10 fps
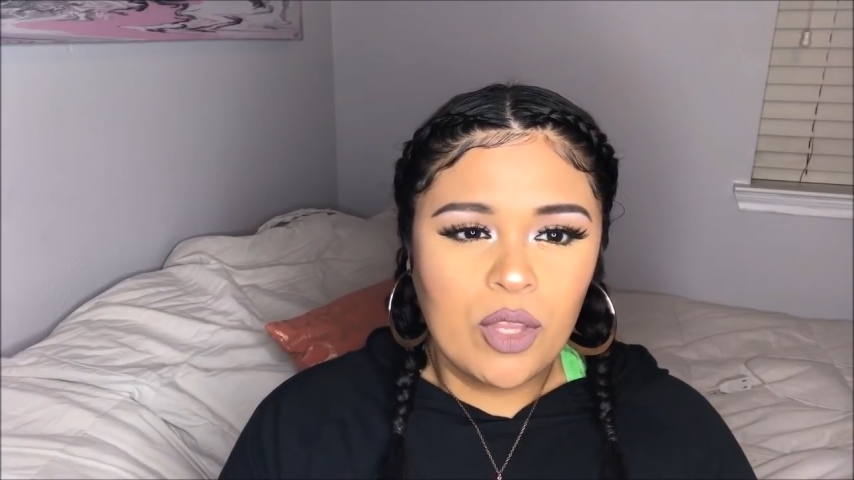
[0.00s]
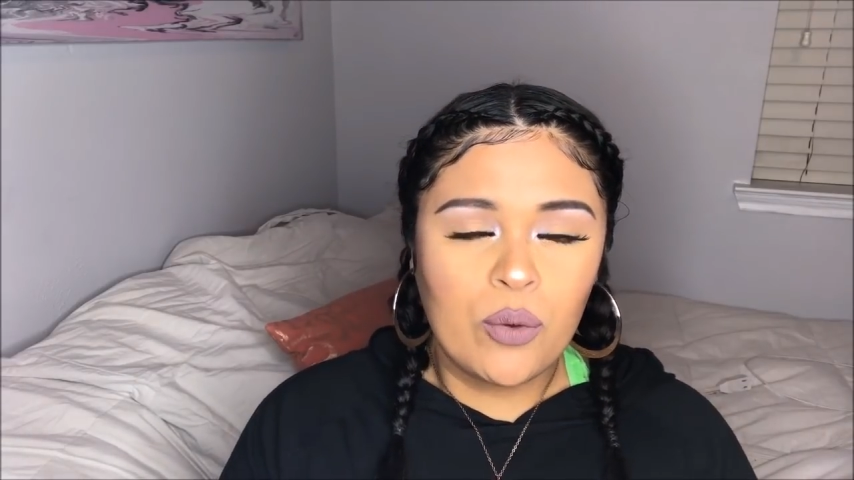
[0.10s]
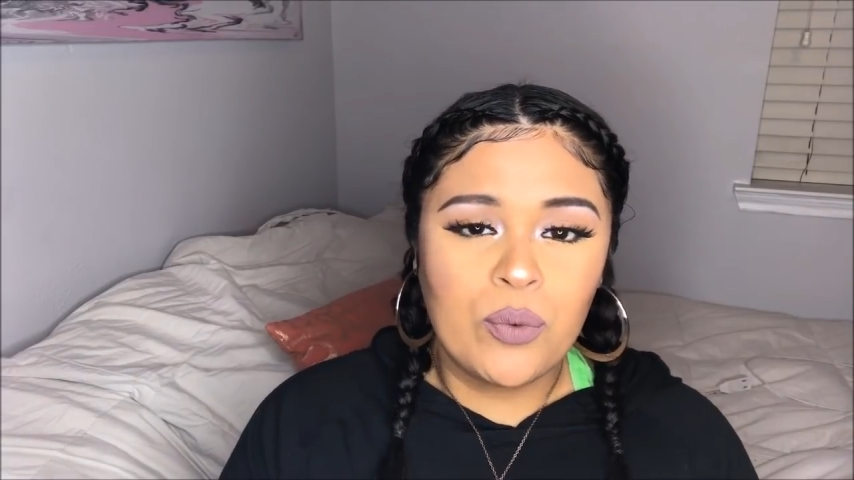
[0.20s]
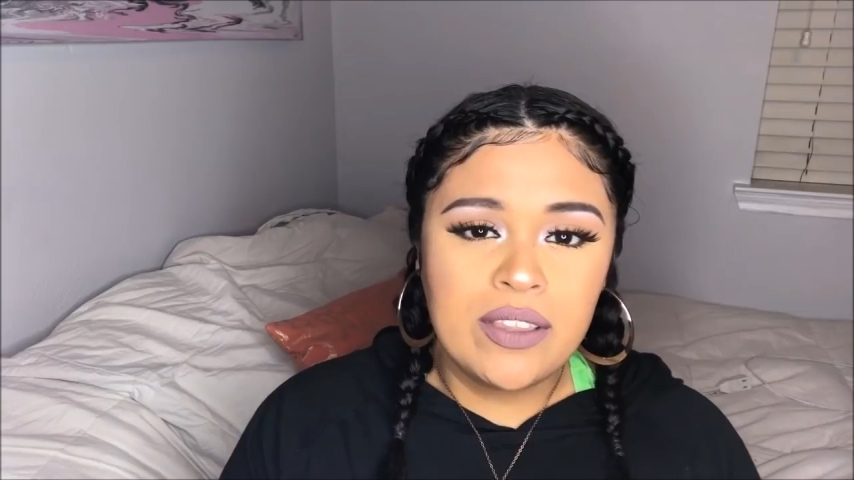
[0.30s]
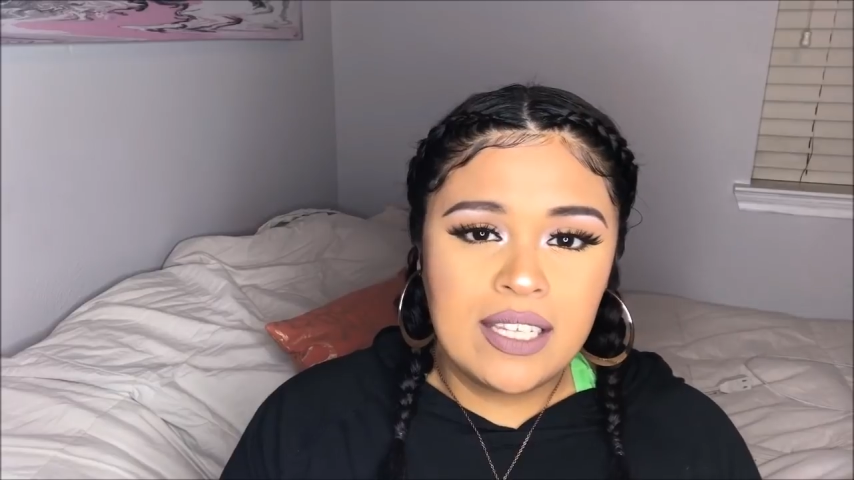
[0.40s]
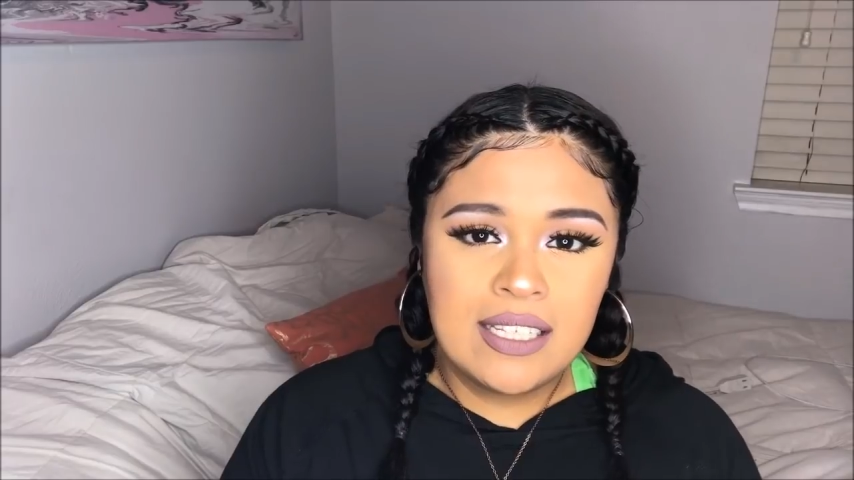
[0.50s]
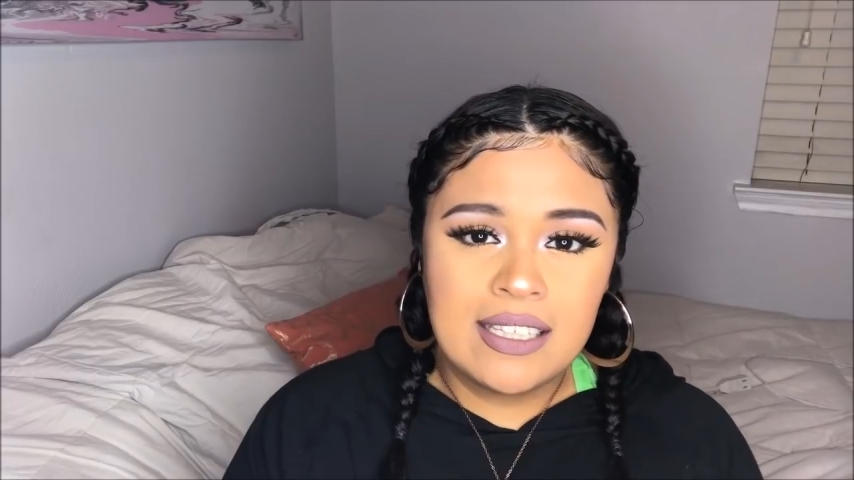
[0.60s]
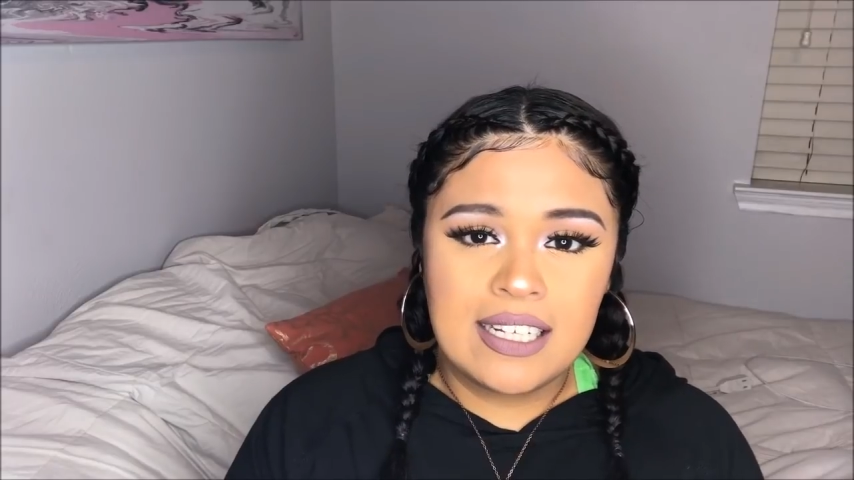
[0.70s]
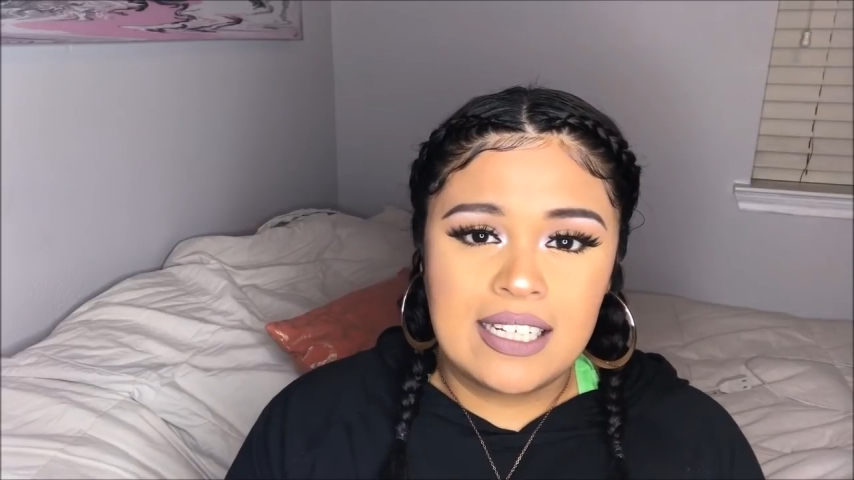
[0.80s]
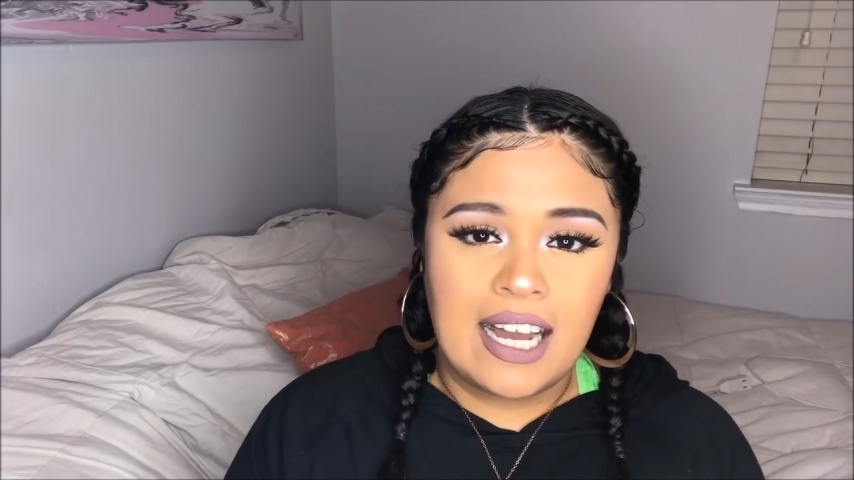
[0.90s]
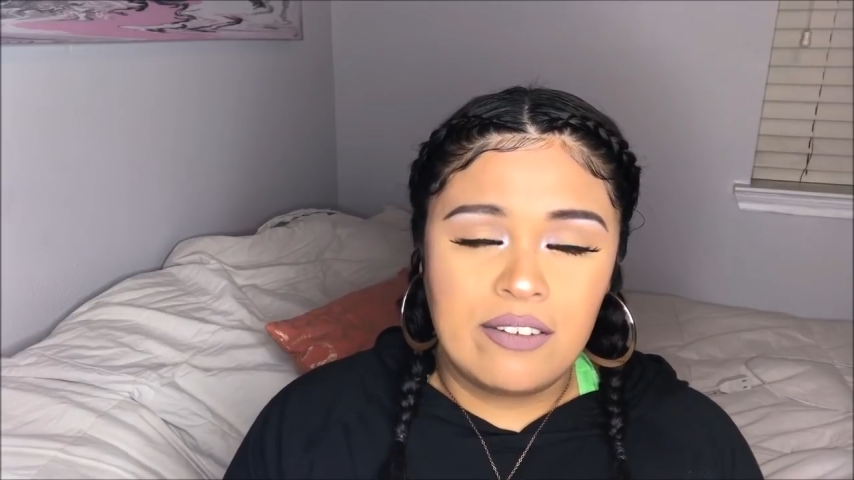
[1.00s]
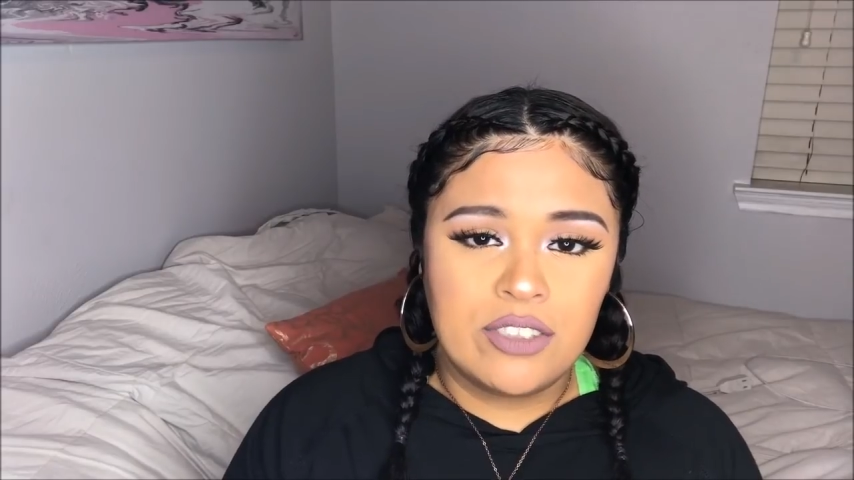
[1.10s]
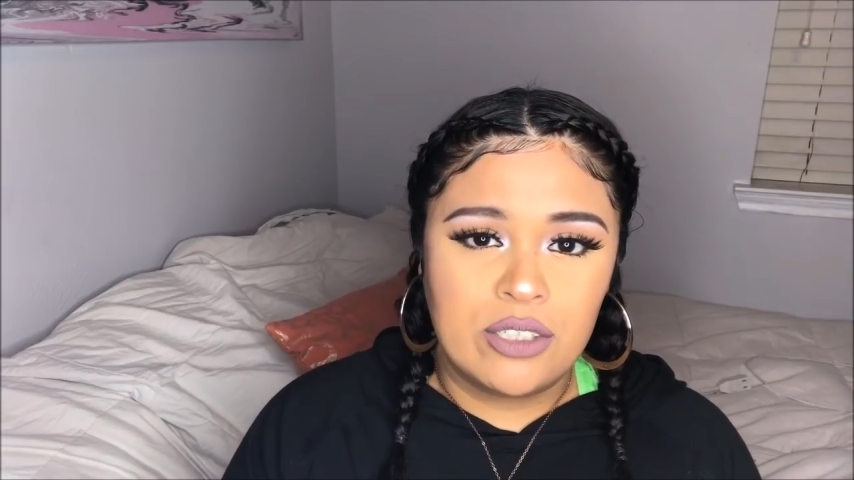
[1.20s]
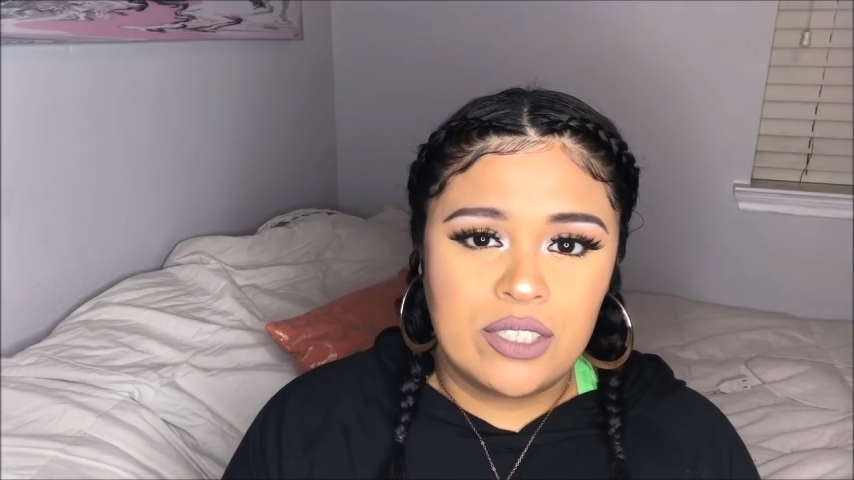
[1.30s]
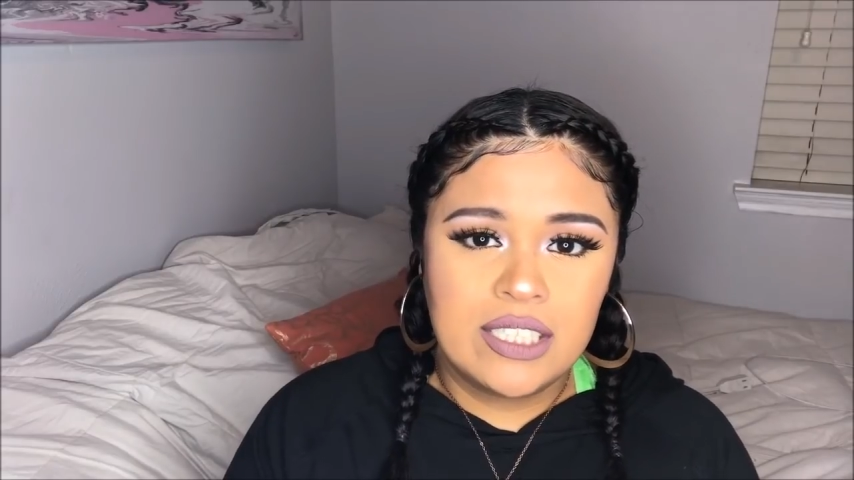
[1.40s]
One thing that I have
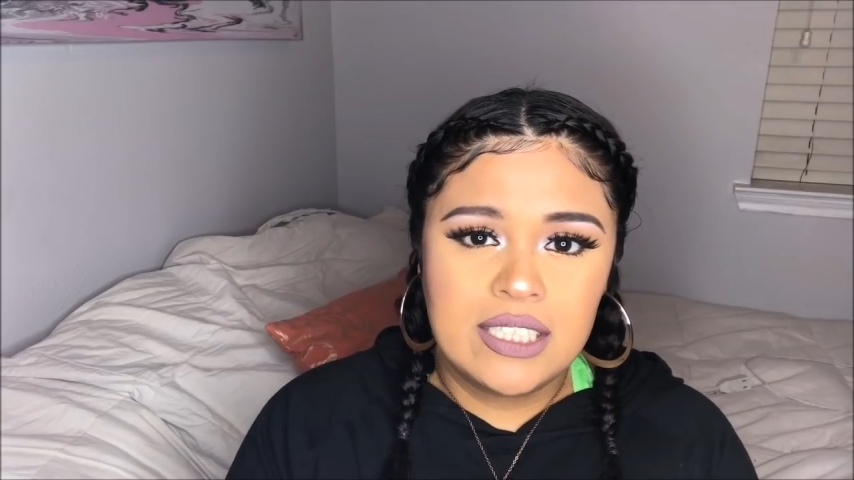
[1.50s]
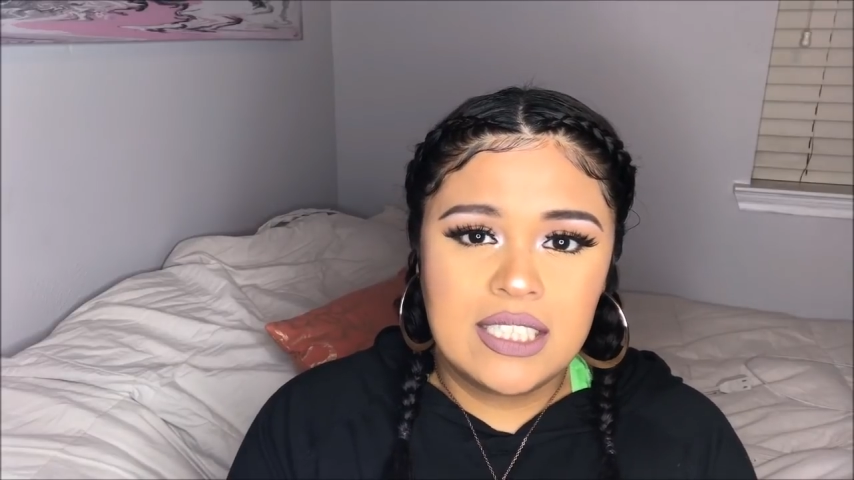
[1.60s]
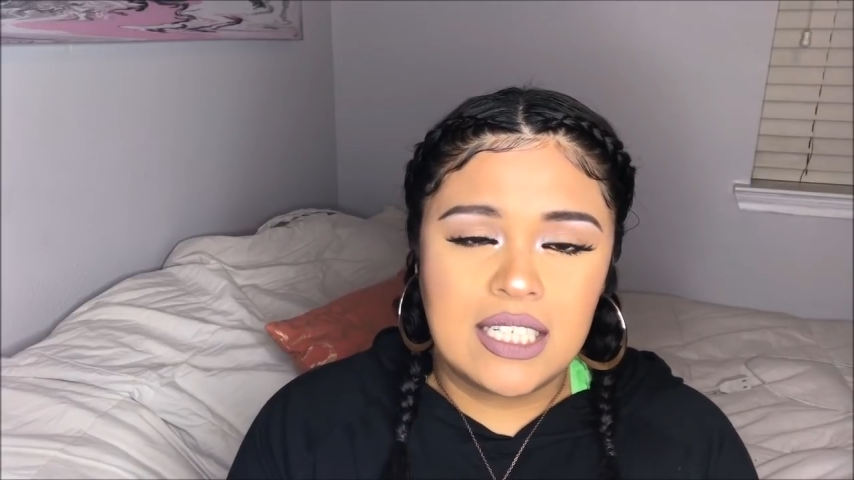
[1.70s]
noticed